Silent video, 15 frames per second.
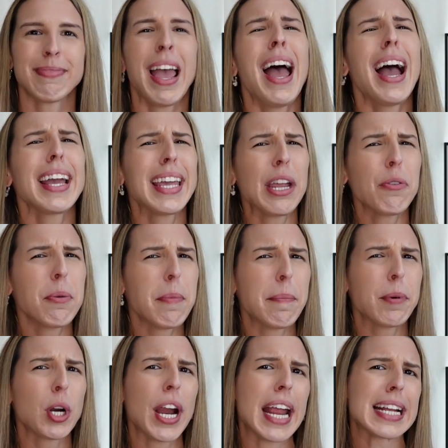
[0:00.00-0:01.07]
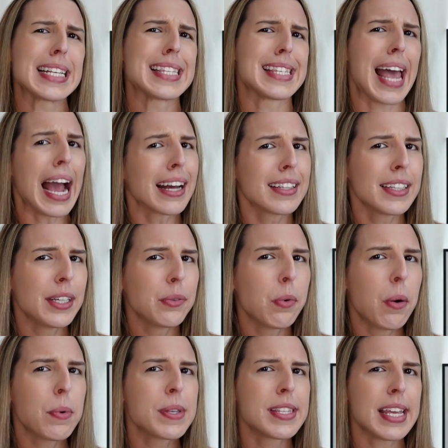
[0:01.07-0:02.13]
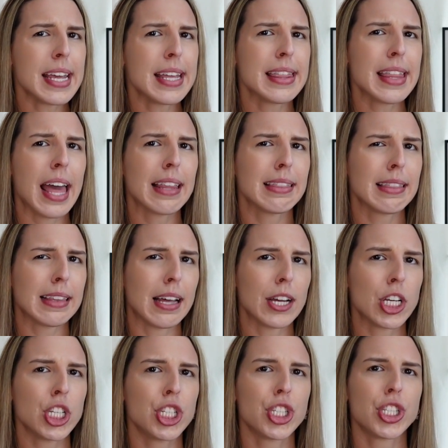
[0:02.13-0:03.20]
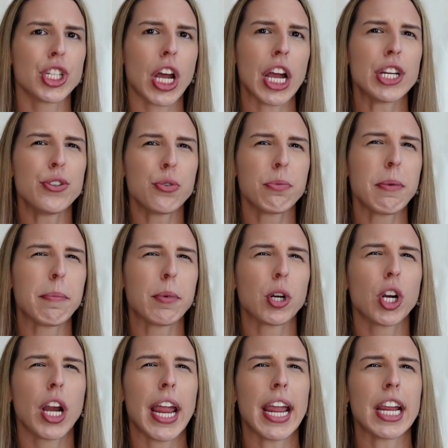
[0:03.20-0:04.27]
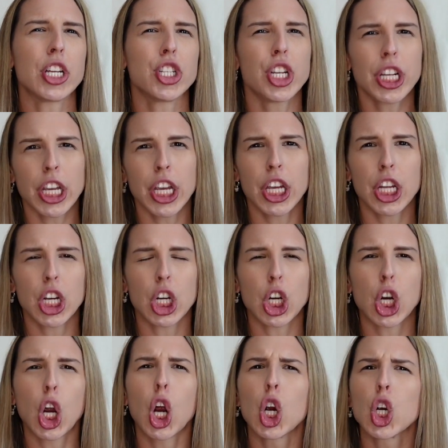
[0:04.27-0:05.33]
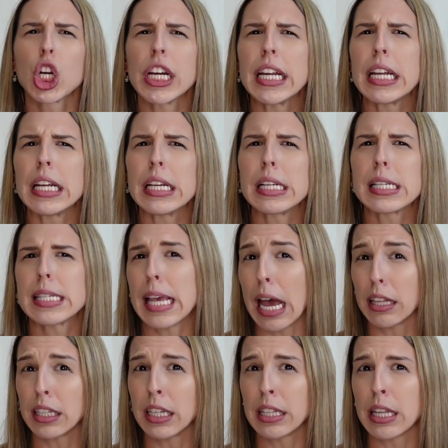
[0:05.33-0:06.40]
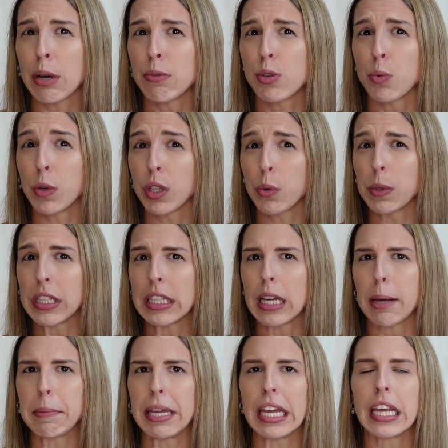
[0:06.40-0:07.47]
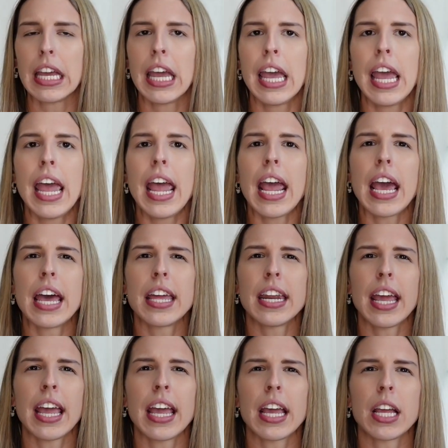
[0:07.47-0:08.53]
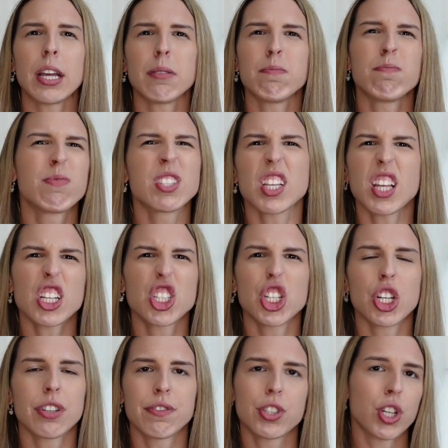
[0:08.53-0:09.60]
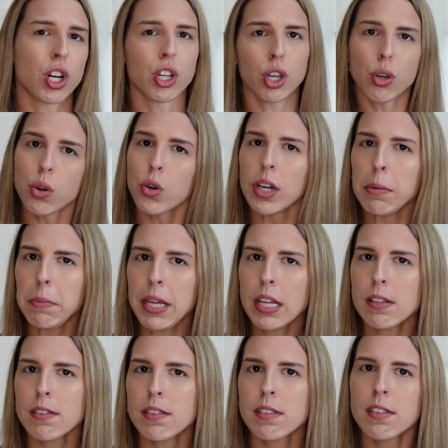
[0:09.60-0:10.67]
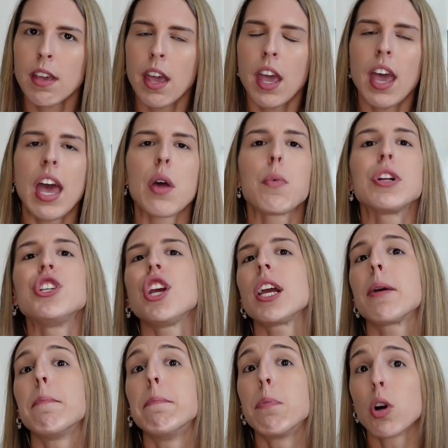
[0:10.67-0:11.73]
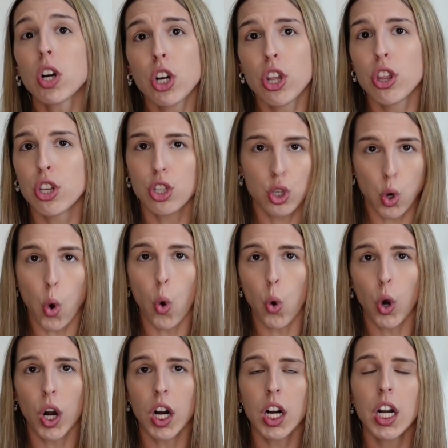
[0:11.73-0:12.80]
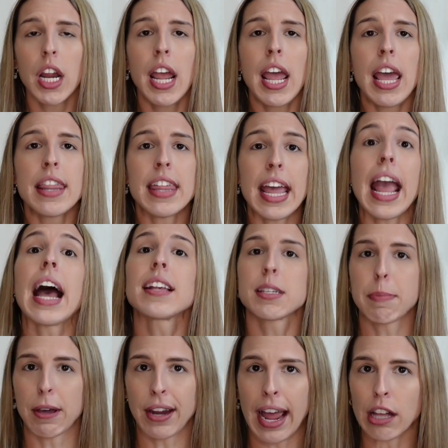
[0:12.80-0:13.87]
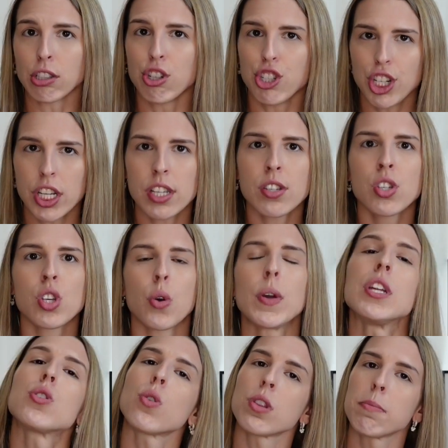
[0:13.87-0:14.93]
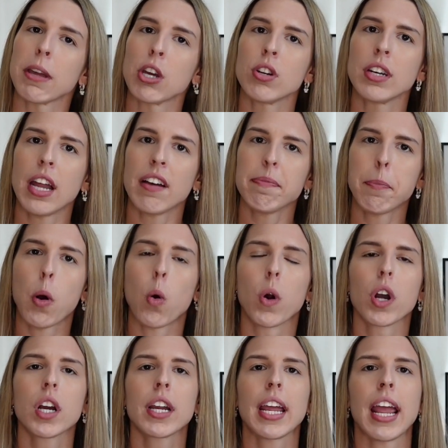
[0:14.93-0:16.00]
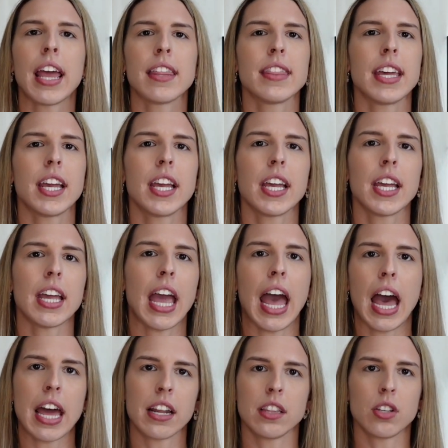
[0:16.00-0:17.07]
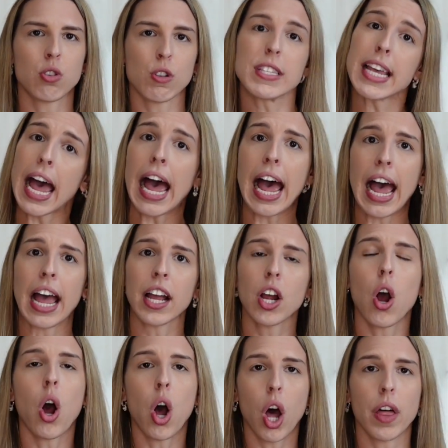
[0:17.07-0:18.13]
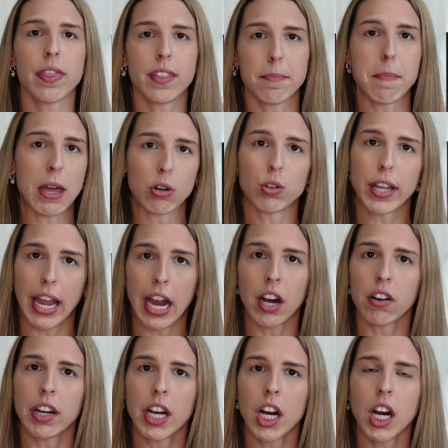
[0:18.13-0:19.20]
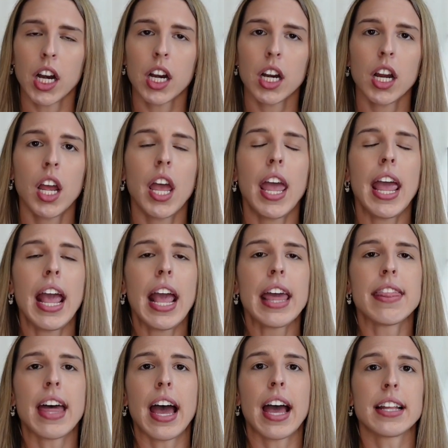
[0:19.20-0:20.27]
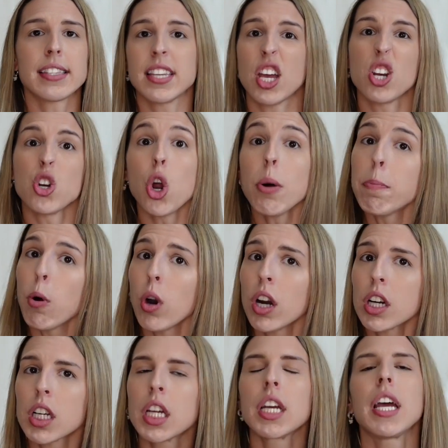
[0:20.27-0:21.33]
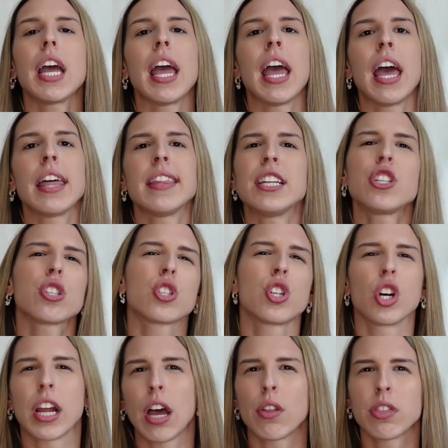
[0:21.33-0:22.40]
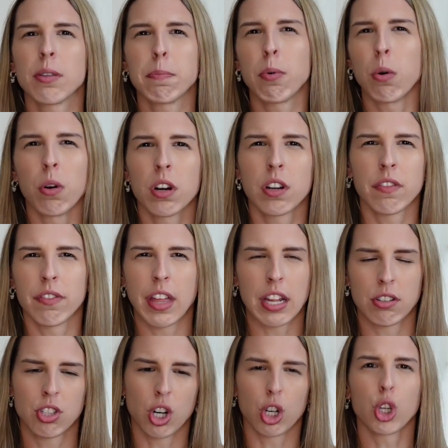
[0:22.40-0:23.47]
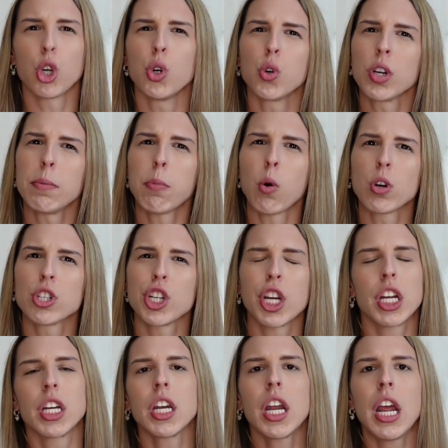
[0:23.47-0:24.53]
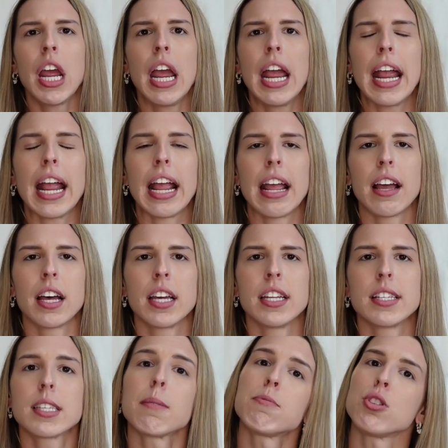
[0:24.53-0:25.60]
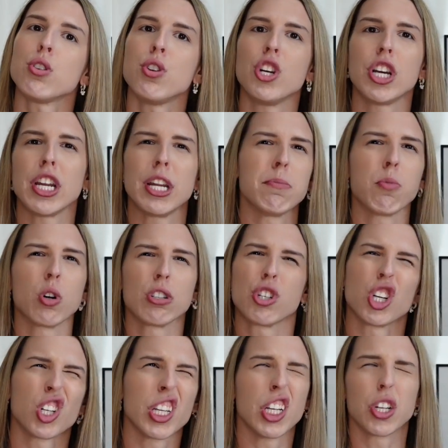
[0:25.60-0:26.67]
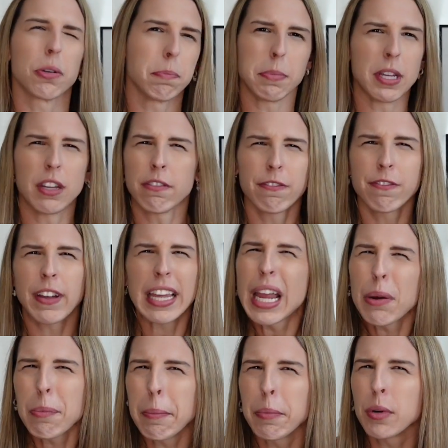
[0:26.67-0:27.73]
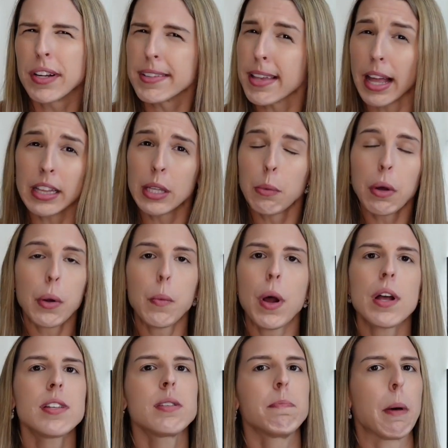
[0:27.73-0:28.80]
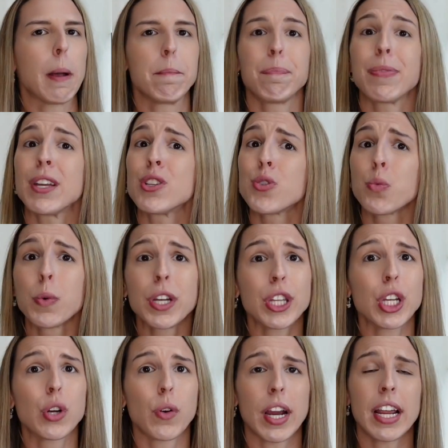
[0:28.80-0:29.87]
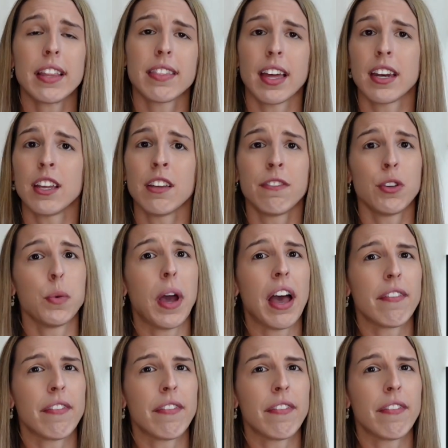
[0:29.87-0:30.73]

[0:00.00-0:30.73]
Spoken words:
I can't remember exactly what was in that lunch. I do remember a chicken curry salad that was really yummy and a selection of charcuterie meats. And when Jake booked the tour, they asked about allergies. So he told them I couldn't have pork, and they had a little tag on the metal carrier that said no pork, and they just took out the pork of that charcuterie portion. and substituted in more turkey or beef. I can't remember exactly what it was, but it's really great that if you have